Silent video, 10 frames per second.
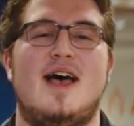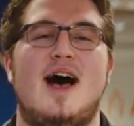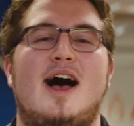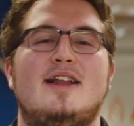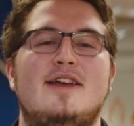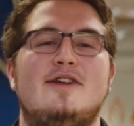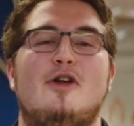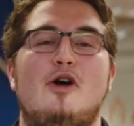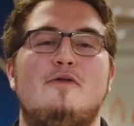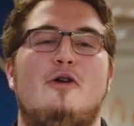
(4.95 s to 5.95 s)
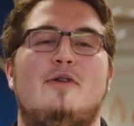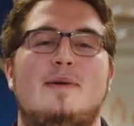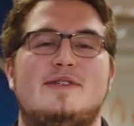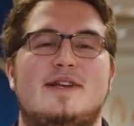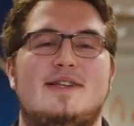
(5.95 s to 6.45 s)
I lead on overall
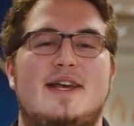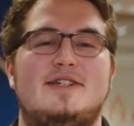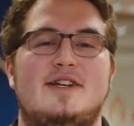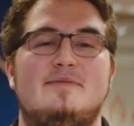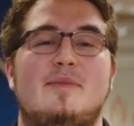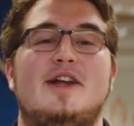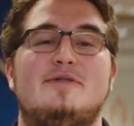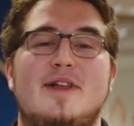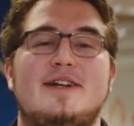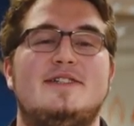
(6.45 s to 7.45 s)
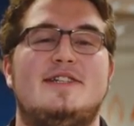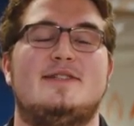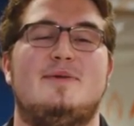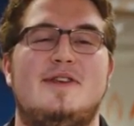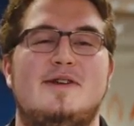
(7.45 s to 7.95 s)
representation, manage relationships
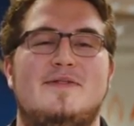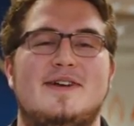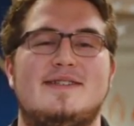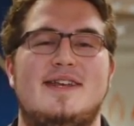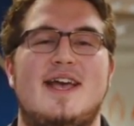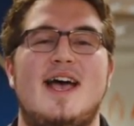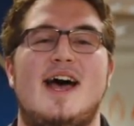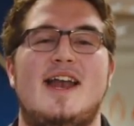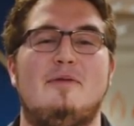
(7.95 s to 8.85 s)
with the university, and